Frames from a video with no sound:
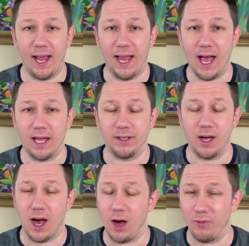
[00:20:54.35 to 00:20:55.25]
And
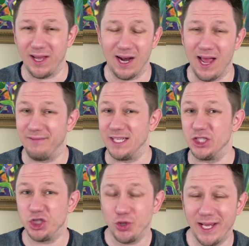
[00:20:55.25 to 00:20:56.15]
uh, we kind of have these
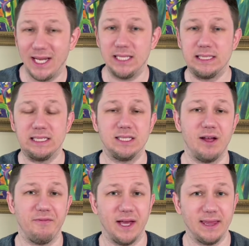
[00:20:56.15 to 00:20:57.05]
treaties and
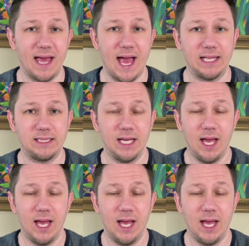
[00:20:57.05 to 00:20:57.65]
stuff like that.